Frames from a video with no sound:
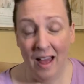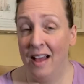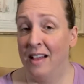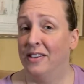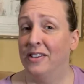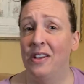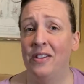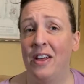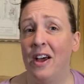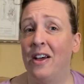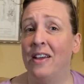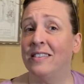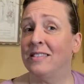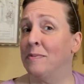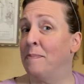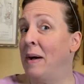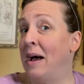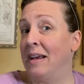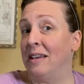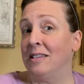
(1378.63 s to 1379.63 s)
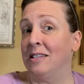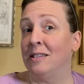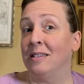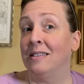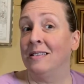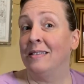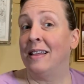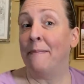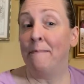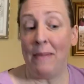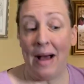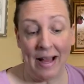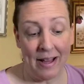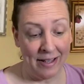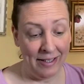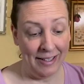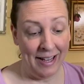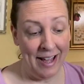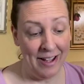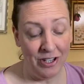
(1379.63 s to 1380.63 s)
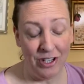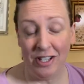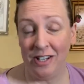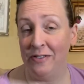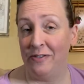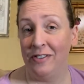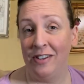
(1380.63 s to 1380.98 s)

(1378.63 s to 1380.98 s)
So that's my collection of